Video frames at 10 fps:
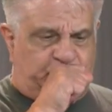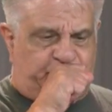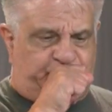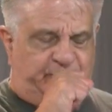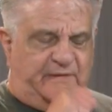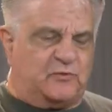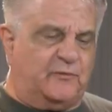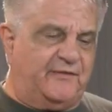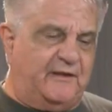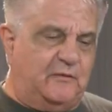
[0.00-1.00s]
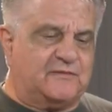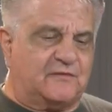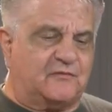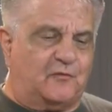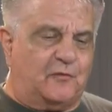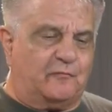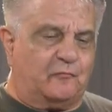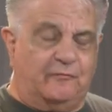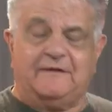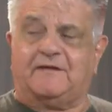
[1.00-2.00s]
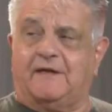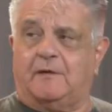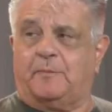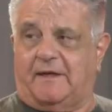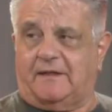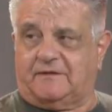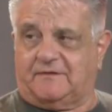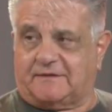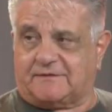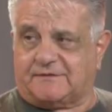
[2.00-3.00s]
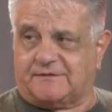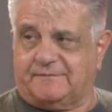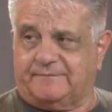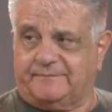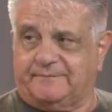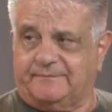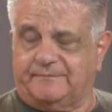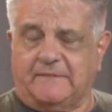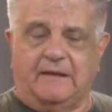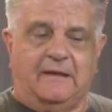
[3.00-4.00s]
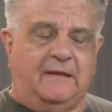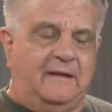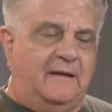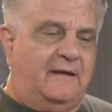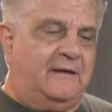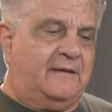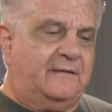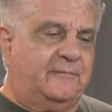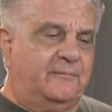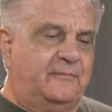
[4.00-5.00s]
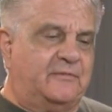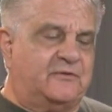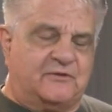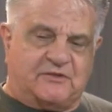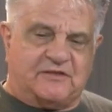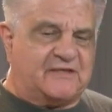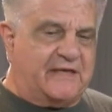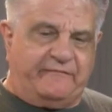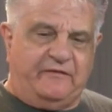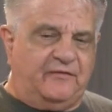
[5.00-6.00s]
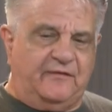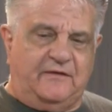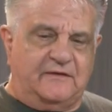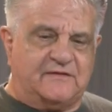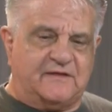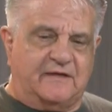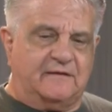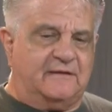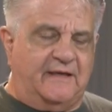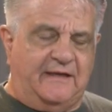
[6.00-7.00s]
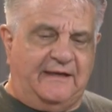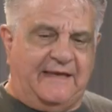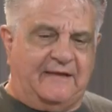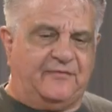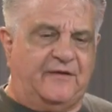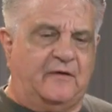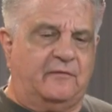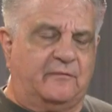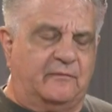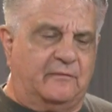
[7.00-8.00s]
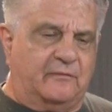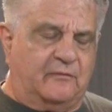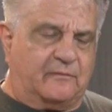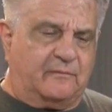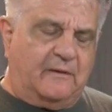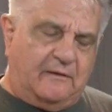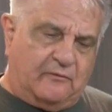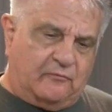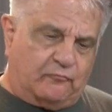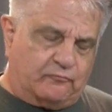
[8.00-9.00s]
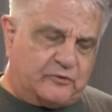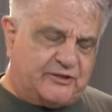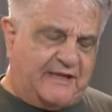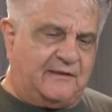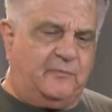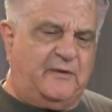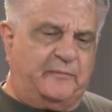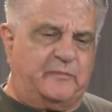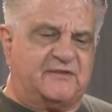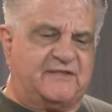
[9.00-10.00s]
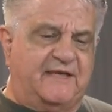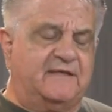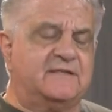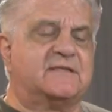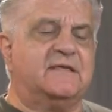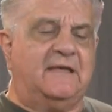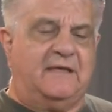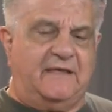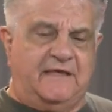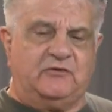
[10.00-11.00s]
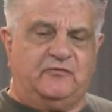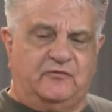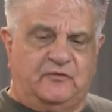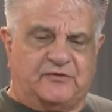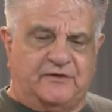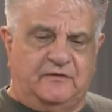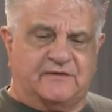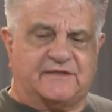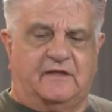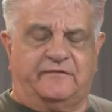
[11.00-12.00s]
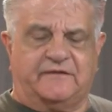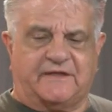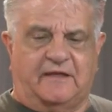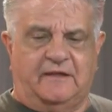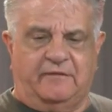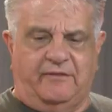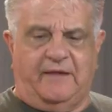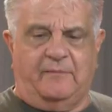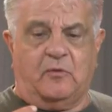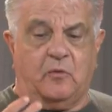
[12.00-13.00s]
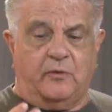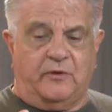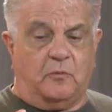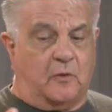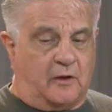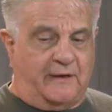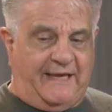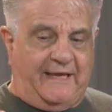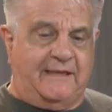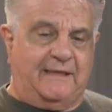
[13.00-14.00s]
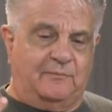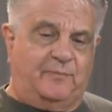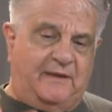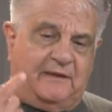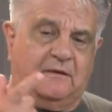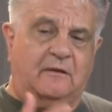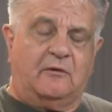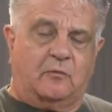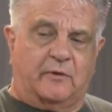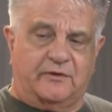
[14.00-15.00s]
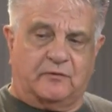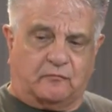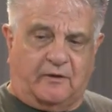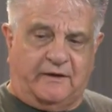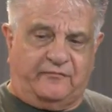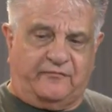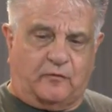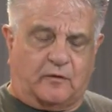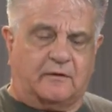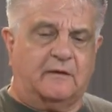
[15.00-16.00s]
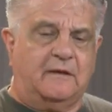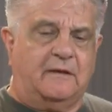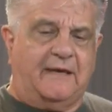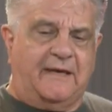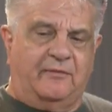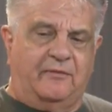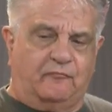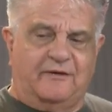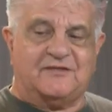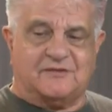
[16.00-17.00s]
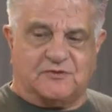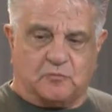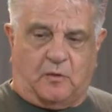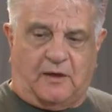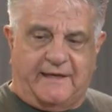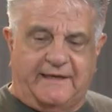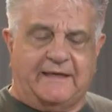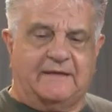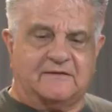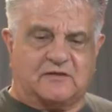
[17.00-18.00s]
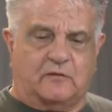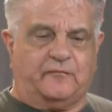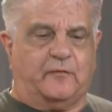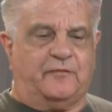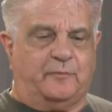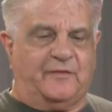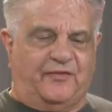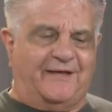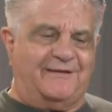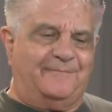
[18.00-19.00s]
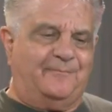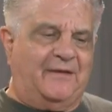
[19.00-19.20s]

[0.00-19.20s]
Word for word: is what they used to call retail politics. Uh, just everything that you said getting out there, shaking people's hands, introducing yourself, telling them who you are, A, and B, what you're running for, and the reasons why, and so forth. But then